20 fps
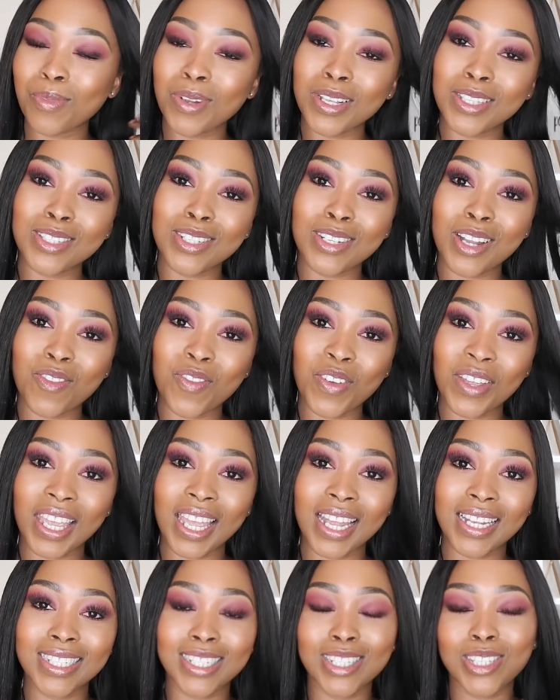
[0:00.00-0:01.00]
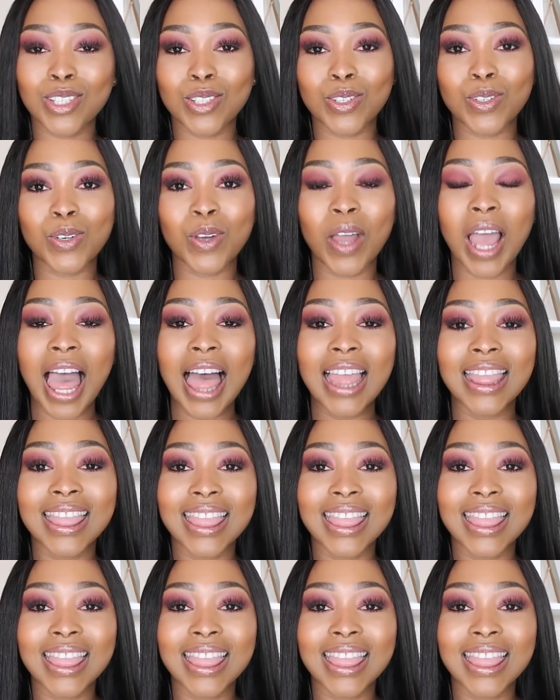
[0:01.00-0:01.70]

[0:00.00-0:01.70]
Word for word: Please do not forget to